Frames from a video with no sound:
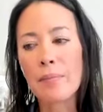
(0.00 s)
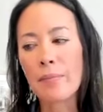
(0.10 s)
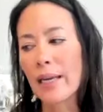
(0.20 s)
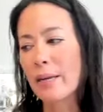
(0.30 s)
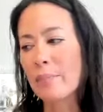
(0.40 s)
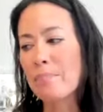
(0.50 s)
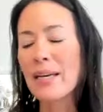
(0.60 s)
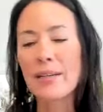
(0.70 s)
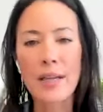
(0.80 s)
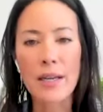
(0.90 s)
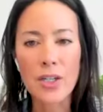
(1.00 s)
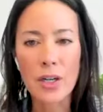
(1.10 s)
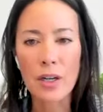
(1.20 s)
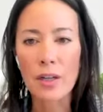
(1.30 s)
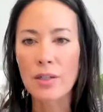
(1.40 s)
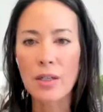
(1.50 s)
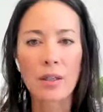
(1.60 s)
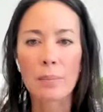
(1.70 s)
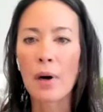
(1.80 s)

like, meditations, like the